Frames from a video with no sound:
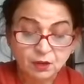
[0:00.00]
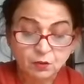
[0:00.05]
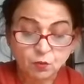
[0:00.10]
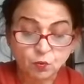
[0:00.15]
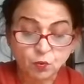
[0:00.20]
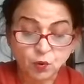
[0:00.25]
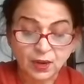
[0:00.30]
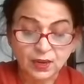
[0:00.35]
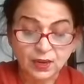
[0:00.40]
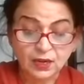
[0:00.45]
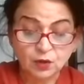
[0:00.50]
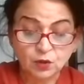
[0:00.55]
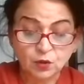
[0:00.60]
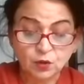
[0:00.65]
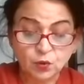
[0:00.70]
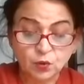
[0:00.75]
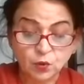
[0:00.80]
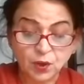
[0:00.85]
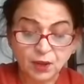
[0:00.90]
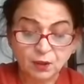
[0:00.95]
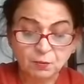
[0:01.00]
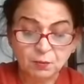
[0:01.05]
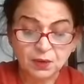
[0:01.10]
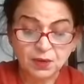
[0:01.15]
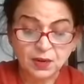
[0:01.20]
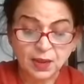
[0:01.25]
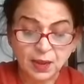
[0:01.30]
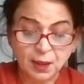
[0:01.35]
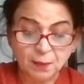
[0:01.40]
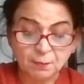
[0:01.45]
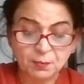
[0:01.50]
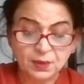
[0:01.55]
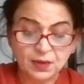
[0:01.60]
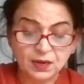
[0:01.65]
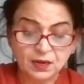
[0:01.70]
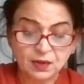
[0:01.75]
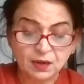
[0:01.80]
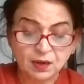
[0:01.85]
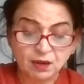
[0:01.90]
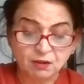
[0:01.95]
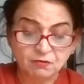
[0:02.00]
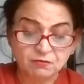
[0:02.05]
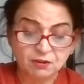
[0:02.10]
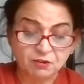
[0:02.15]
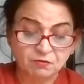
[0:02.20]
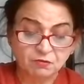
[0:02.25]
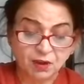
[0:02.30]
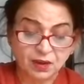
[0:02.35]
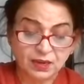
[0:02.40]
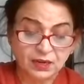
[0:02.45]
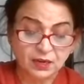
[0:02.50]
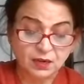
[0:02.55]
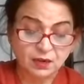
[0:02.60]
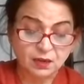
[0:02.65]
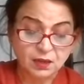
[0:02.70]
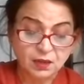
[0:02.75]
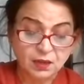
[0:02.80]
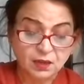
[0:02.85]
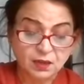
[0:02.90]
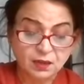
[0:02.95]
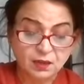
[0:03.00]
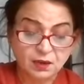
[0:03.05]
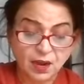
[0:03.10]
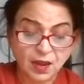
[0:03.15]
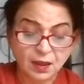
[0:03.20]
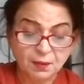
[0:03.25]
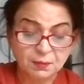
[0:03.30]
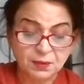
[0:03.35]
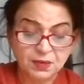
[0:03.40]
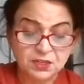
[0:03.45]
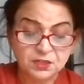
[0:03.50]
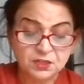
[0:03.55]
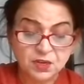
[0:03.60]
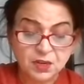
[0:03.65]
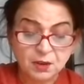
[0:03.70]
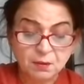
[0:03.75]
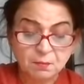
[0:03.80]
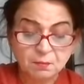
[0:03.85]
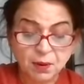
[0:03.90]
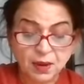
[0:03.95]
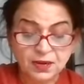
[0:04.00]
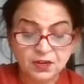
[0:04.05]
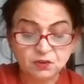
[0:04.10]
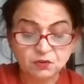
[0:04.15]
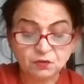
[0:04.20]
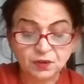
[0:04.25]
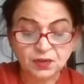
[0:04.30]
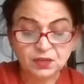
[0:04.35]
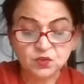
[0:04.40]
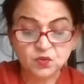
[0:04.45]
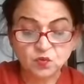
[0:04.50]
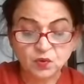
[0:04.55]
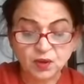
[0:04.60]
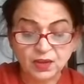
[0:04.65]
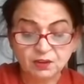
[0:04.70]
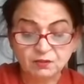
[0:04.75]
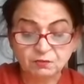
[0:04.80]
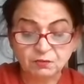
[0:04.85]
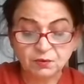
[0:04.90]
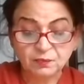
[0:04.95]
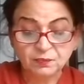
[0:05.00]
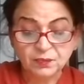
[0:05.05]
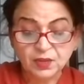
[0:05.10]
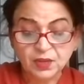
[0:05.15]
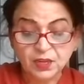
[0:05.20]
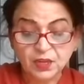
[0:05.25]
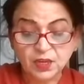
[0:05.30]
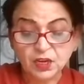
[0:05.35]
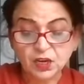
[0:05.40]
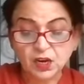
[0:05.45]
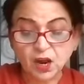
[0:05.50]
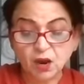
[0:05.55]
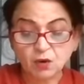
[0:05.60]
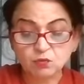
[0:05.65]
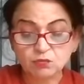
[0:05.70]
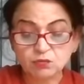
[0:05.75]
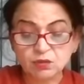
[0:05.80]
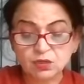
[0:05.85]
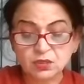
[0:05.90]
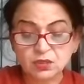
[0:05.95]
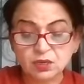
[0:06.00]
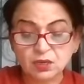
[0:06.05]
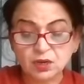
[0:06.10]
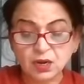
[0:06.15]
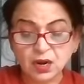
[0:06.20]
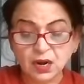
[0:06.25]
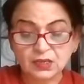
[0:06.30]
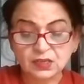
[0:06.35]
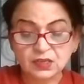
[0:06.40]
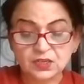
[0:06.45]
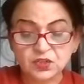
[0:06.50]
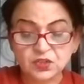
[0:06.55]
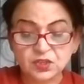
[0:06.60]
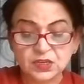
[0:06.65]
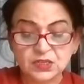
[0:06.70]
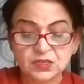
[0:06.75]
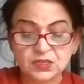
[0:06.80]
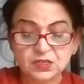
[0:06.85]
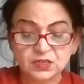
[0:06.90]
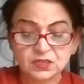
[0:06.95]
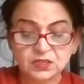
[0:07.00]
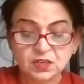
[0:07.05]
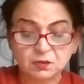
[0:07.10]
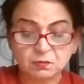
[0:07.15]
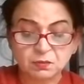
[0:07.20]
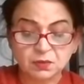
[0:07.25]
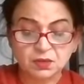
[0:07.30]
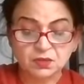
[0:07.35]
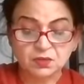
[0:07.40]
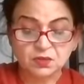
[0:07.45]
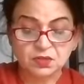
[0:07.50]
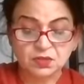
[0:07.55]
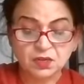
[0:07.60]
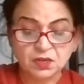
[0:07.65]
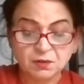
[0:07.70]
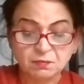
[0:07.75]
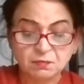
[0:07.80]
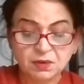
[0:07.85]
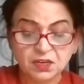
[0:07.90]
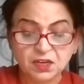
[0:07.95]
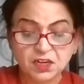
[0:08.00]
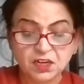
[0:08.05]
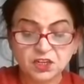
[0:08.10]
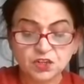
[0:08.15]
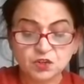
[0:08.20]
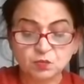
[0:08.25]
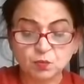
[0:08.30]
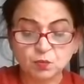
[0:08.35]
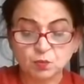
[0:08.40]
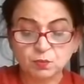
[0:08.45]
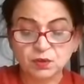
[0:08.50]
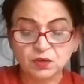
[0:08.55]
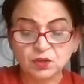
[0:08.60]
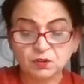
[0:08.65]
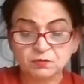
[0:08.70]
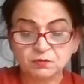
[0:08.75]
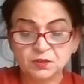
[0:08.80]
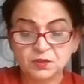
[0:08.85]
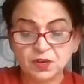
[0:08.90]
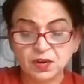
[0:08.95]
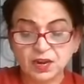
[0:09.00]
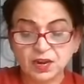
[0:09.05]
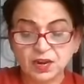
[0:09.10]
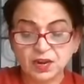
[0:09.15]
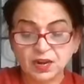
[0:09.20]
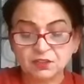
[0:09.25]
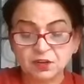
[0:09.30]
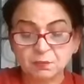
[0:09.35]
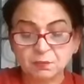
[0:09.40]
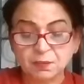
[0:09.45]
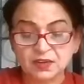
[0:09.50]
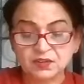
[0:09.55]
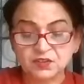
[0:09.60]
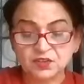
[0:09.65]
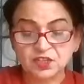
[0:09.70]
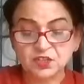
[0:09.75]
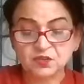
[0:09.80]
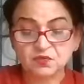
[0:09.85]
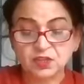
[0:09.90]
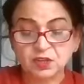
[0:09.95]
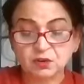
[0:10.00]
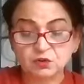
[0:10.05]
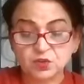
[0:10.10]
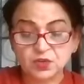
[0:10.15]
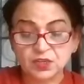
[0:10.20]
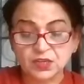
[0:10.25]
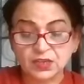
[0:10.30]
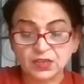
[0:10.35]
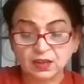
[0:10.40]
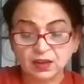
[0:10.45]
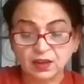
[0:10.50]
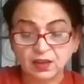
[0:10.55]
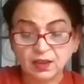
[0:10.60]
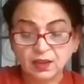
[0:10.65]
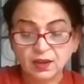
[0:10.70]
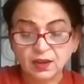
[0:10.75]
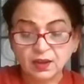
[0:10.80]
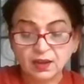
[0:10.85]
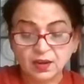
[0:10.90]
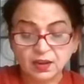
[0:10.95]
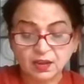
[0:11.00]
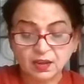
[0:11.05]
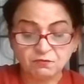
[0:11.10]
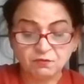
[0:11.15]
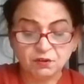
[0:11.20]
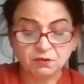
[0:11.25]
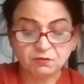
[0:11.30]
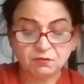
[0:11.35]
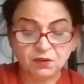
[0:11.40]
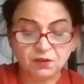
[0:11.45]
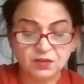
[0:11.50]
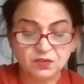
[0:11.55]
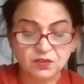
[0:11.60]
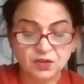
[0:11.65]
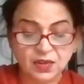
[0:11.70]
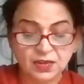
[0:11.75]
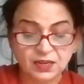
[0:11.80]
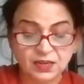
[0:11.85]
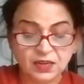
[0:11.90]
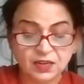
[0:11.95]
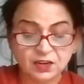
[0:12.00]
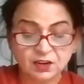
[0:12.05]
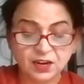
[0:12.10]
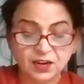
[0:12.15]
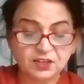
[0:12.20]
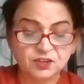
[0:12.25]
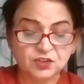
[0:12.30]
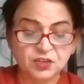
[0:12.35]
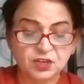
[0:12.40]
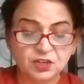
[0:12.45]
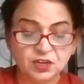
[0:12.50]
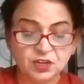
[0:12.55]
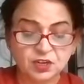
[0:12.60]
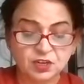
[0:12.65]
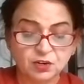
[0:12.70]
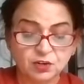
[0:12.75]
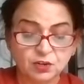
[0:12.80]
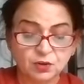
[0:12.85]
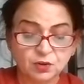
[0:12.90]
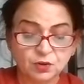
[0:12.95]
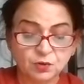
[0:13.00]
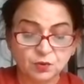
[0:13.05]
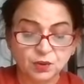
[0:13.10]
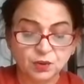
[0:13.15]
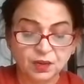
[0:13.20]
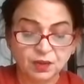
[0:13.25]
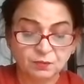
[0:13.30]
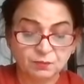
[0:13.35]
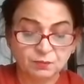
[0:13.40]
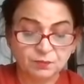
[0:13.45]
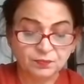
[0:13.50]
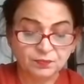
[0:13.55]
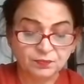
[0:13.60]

While you have been happy at love and wine, Ram has pined for his wife. He counts not the seasons and months, but each moment of his life that passes without Sita, and everyone is like a wretched year to him.